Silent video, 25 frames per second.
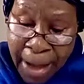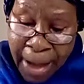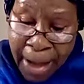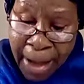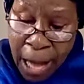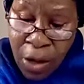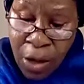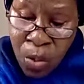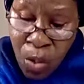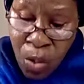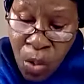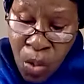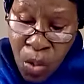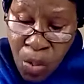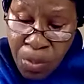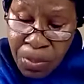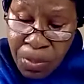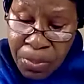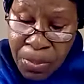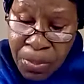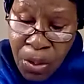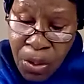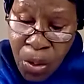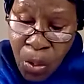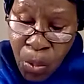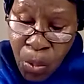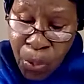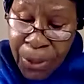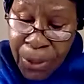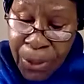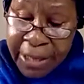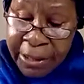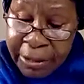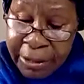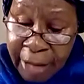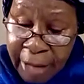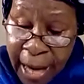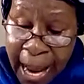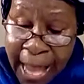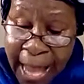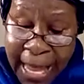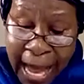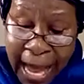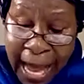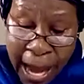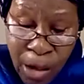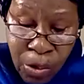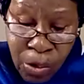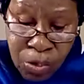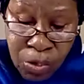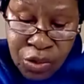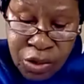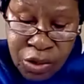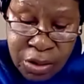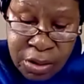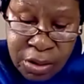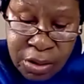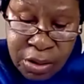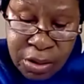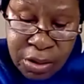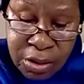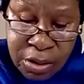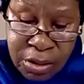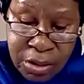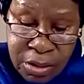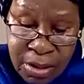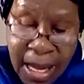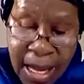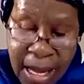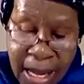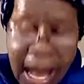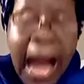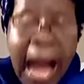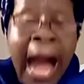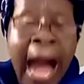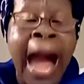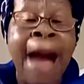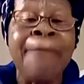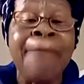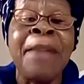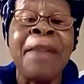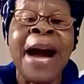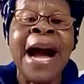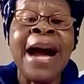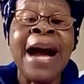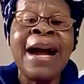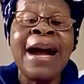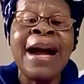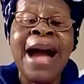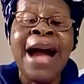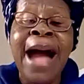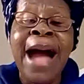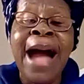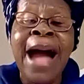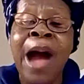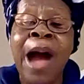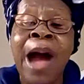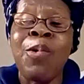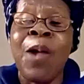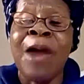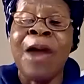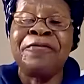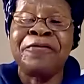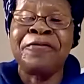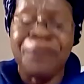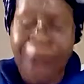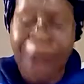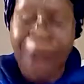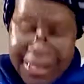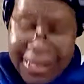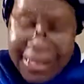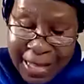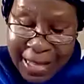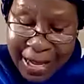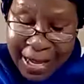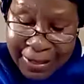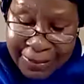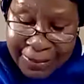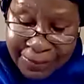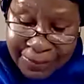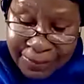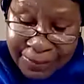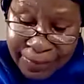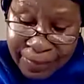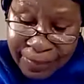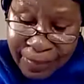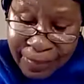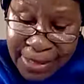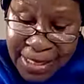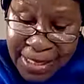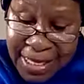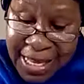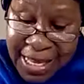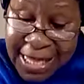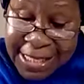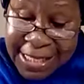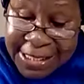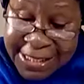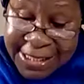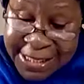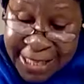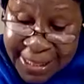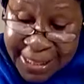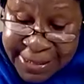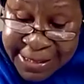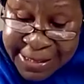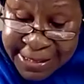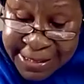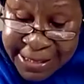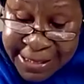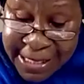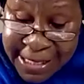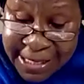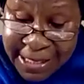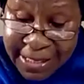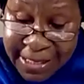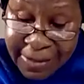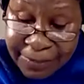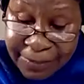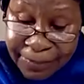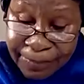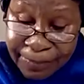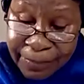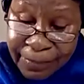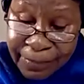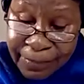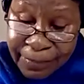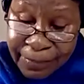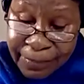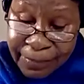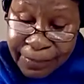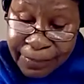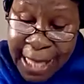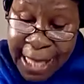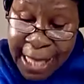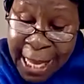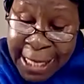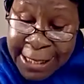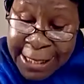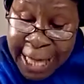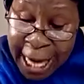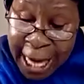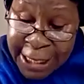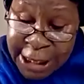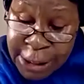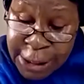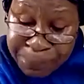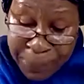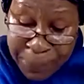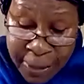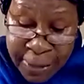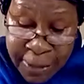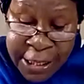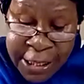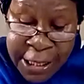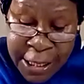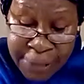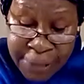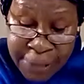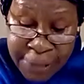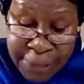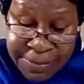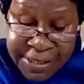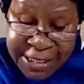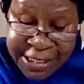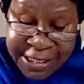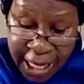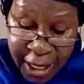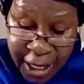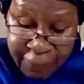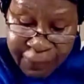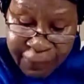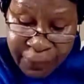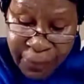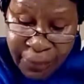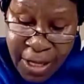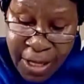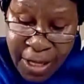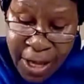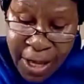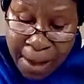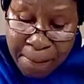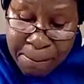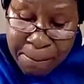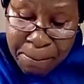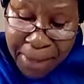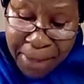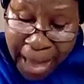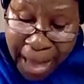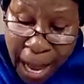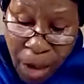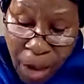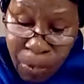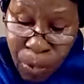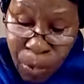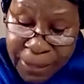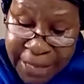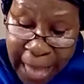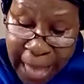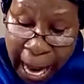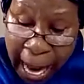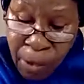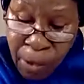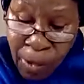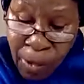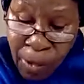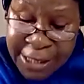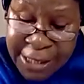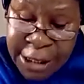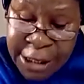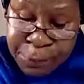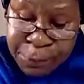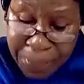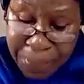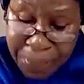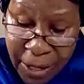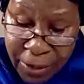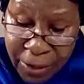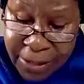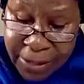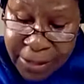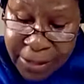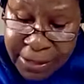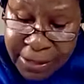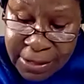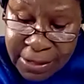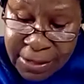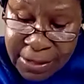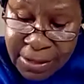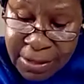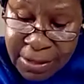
whom we cry out, Abba, our Father. 16. The Spirit Himself bear with our spirits.